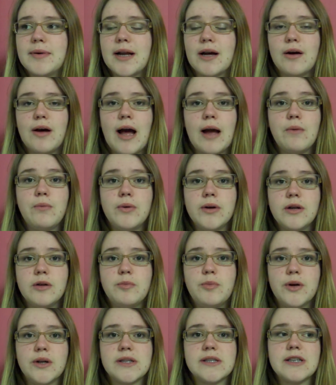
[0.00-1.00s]
but I, I,
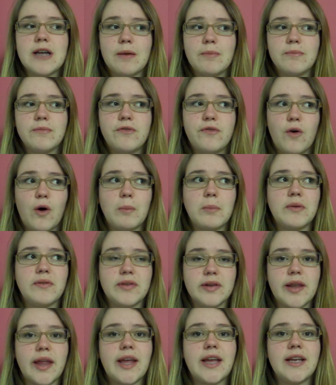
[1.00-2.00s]
will put some form of
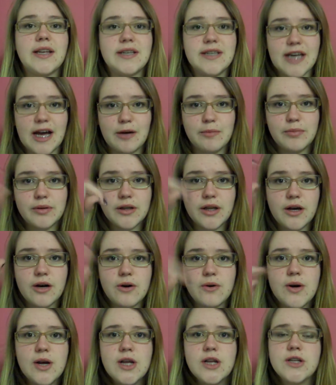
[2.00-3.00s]
a link down
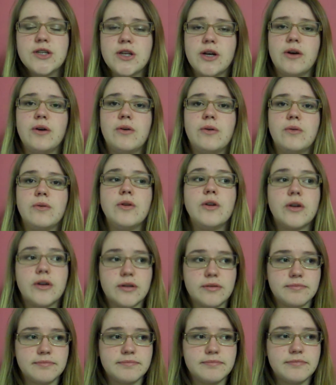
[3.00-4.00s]
below. So look
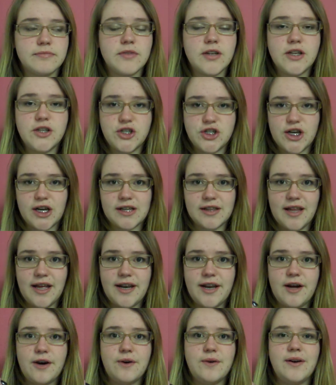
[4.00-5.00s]
and check
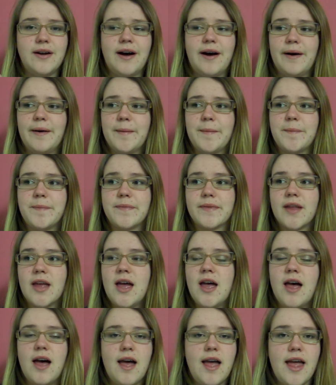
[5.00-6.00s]
that out. Um,
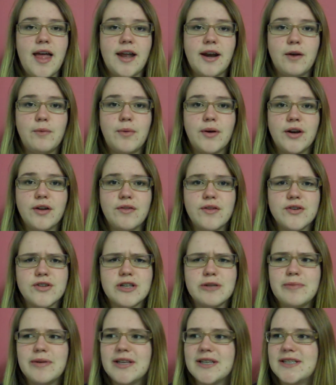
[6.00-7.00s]
and I wonder if
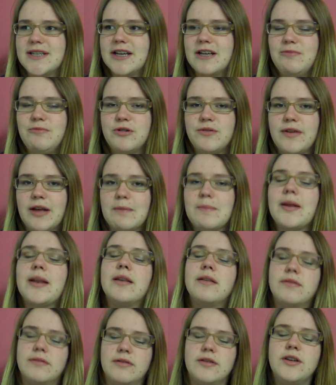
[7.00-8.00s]
there's going to be a second movie. I
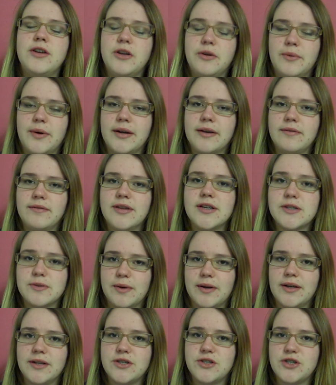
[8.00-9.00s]
mean, the new one.
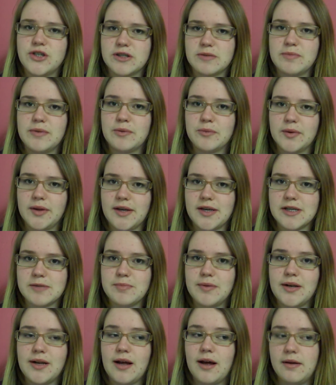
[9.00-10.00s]
This one has just been
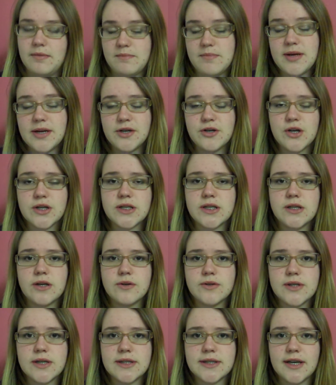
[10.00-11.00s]
released, but it'd be interesting to
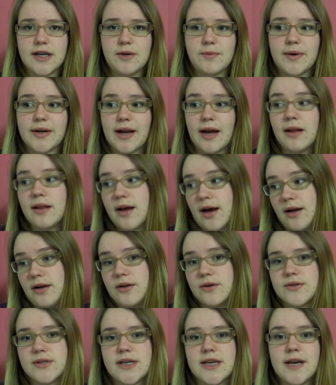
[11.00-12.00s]
go see a second one. I'd,
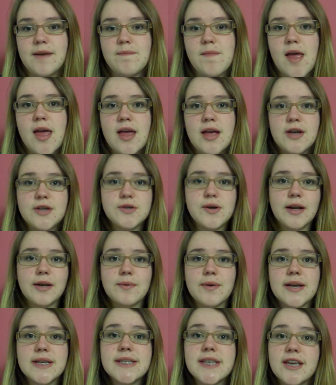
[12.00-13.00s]
I'd go see it. So
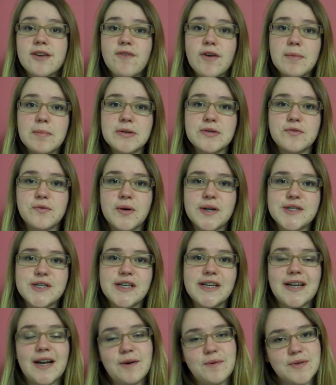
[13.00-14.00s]
anyways, thank you very much for
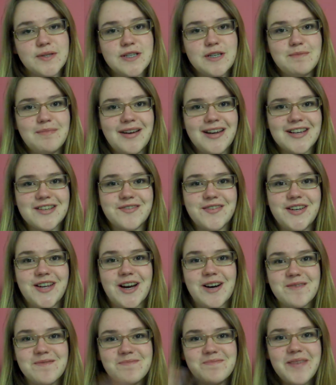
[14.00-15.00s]
watching, and I will see you in my next
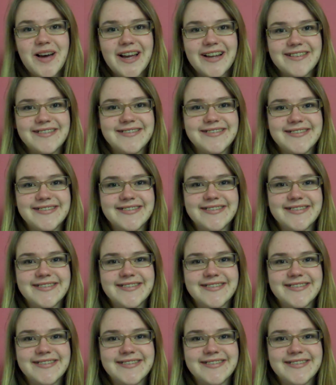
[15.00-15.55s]
video. Bye!